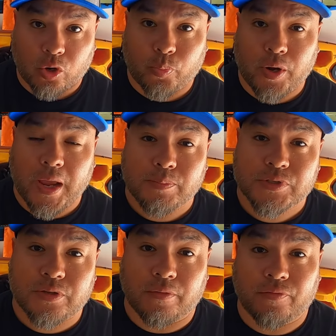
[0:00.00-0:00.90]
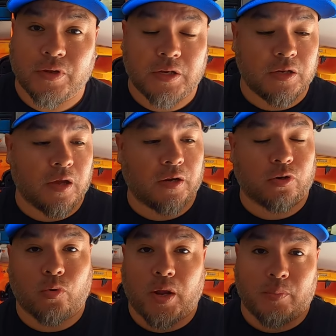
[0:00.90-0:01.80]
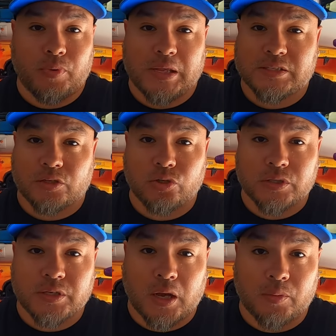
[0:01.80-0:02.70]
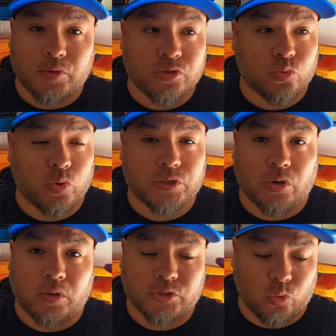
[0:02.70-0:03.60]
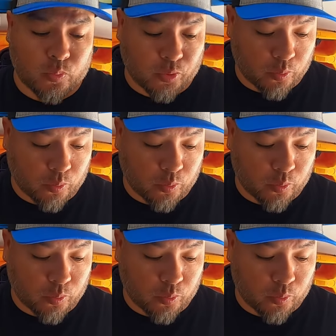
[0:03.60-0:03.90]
Or perhaps they're feeding out of crab. That's a good time to switch onto a